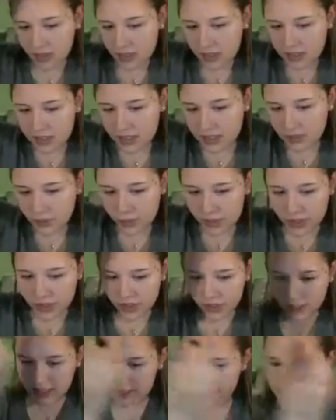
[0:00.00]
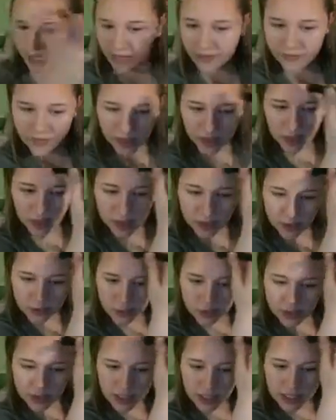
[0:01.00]
since we just have the
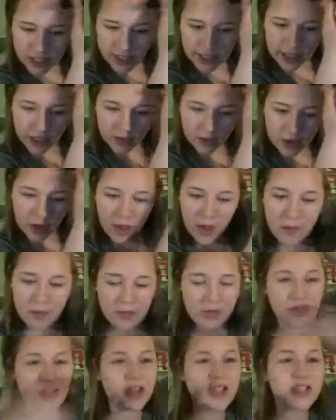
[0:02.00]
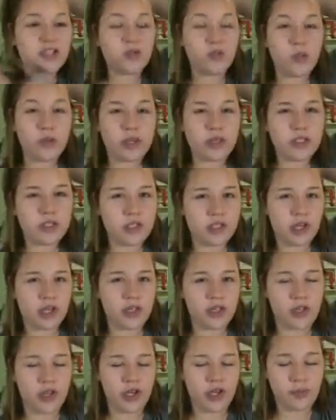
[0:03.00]
contour shade down, but things will
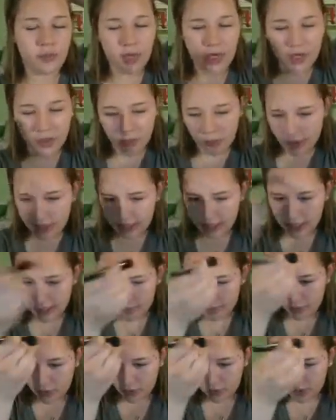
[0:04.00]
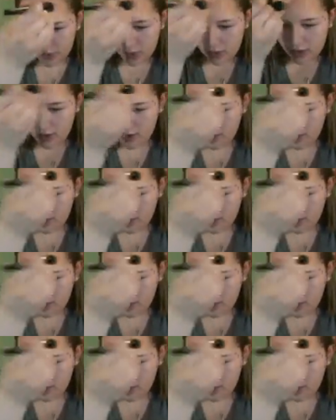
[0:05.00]
start looking better once I put